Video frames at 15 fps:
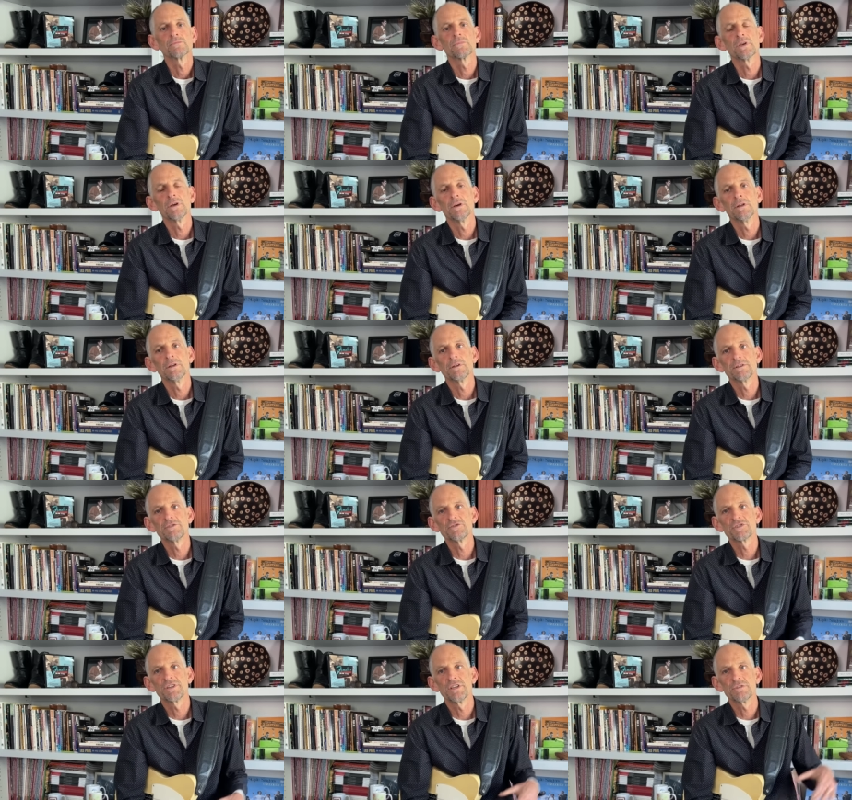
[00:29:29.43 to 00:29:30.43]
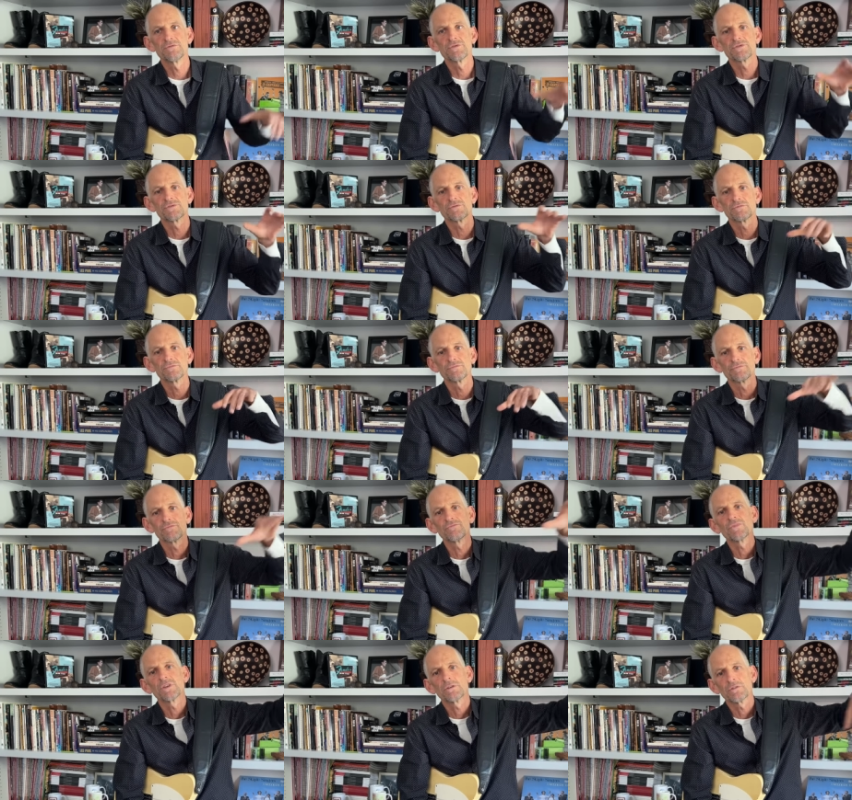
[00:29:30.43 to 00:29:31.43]
Uh, it just gives,
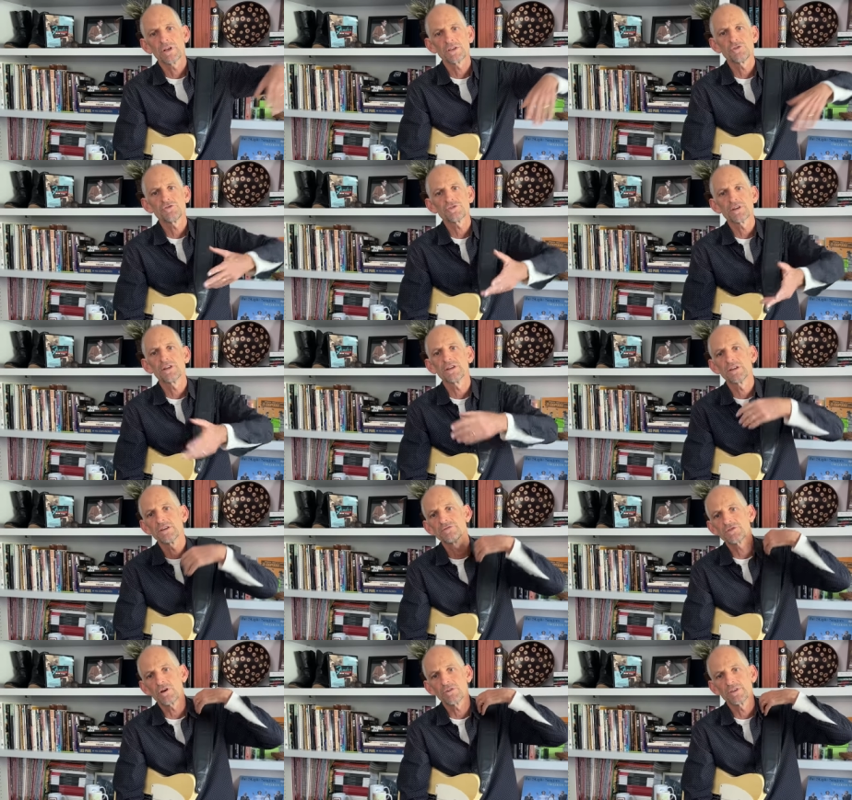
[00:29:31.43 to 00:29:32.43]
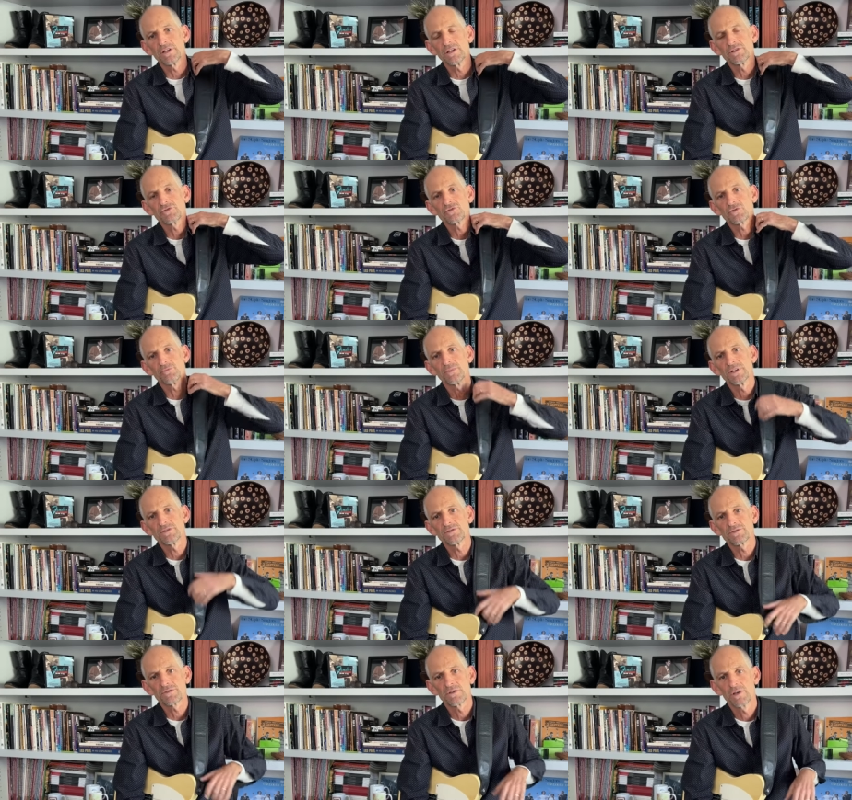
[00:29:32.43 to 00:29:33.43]
like you said, it gives all the
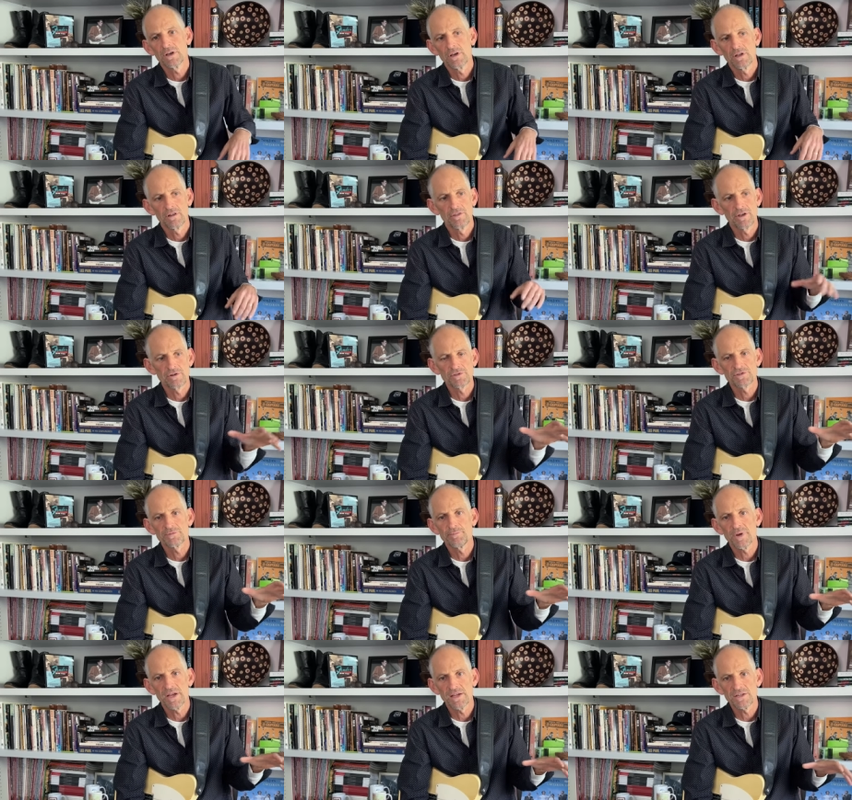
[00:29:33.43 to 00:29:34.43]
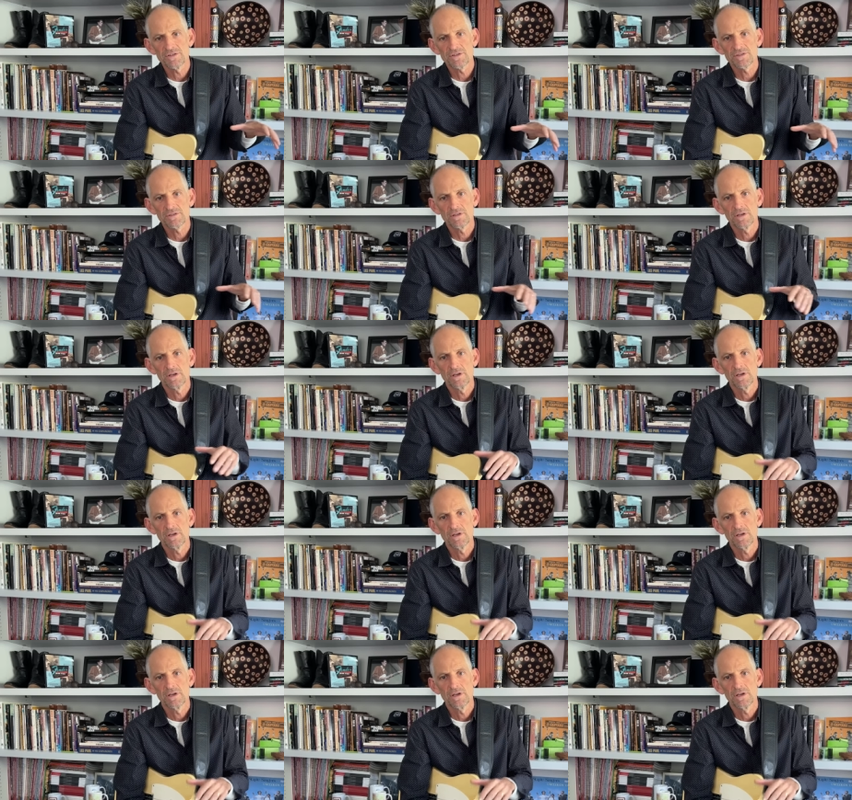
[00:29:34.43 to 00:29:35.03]
instruments their space